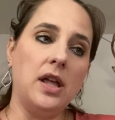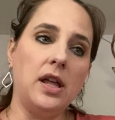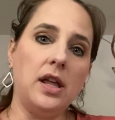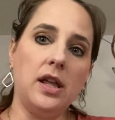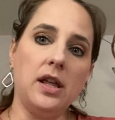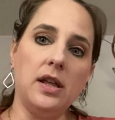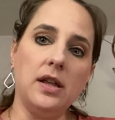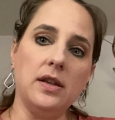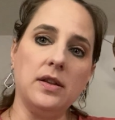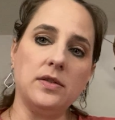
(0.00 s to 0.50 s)

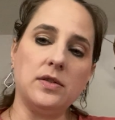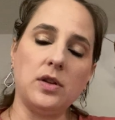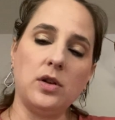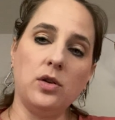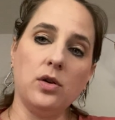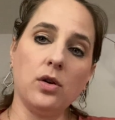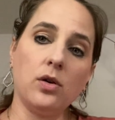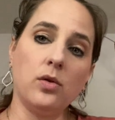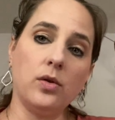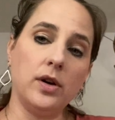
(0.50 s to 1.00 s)
is
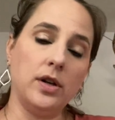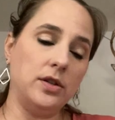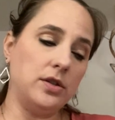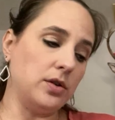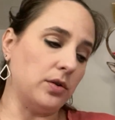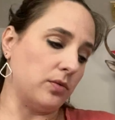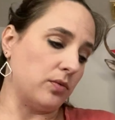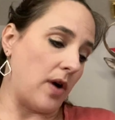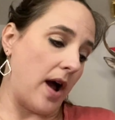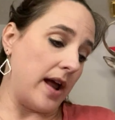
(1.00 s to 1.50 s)
you're going
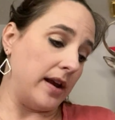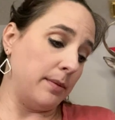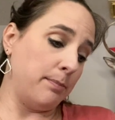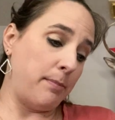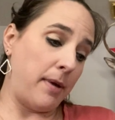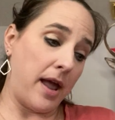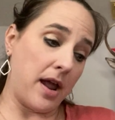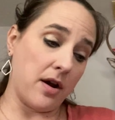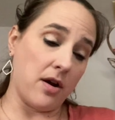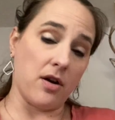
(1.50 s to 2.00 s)
to write a
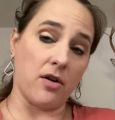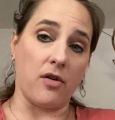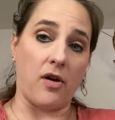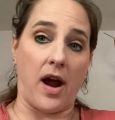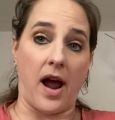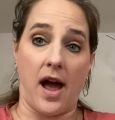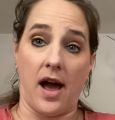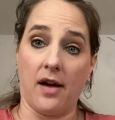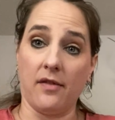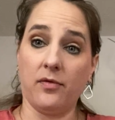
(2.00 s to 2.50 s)

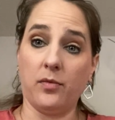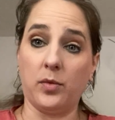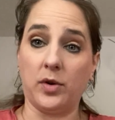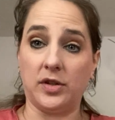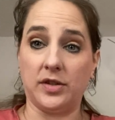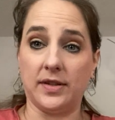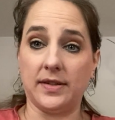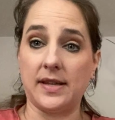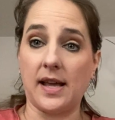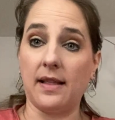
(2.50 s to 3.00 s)
paragraph,
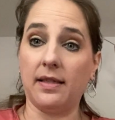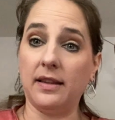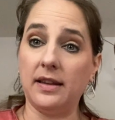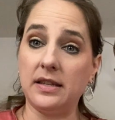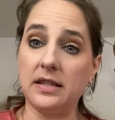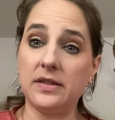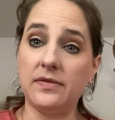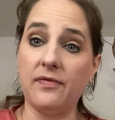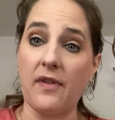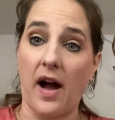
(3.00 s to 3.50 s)
which is at
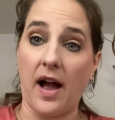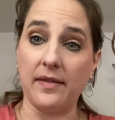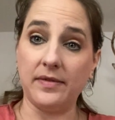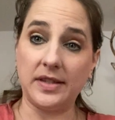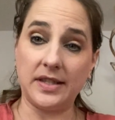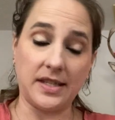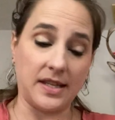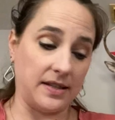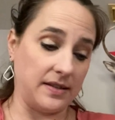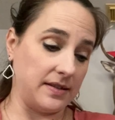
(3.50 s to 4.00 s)
least 5
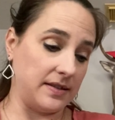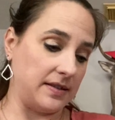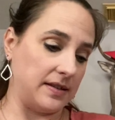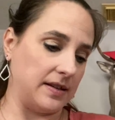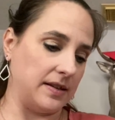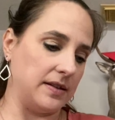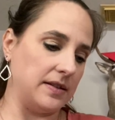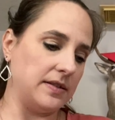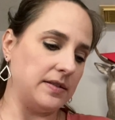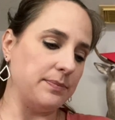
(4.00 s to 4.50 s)

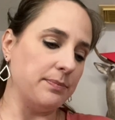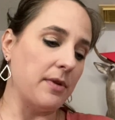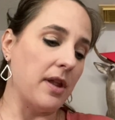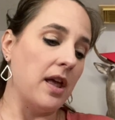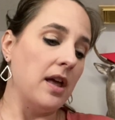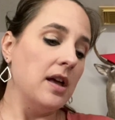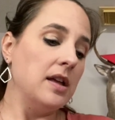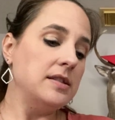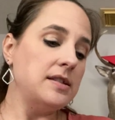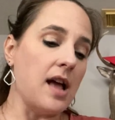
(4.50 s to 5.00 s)
sentences,
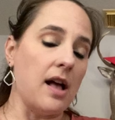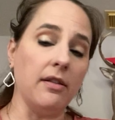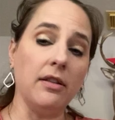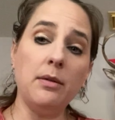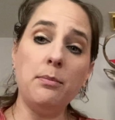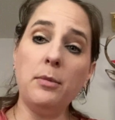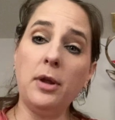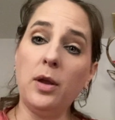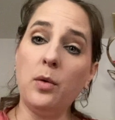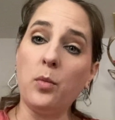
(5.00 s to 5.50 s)

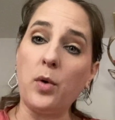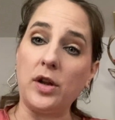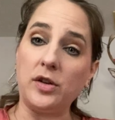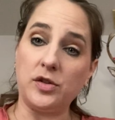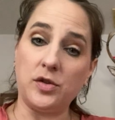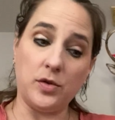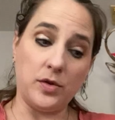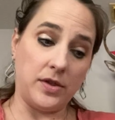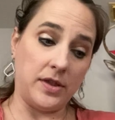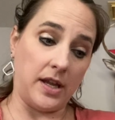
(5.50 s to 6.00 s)
telling me
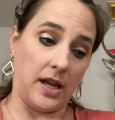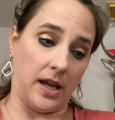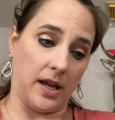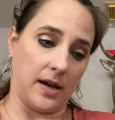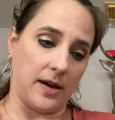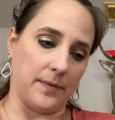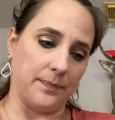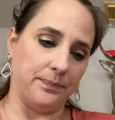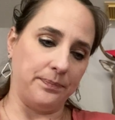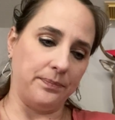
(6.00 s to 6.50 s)
what you think.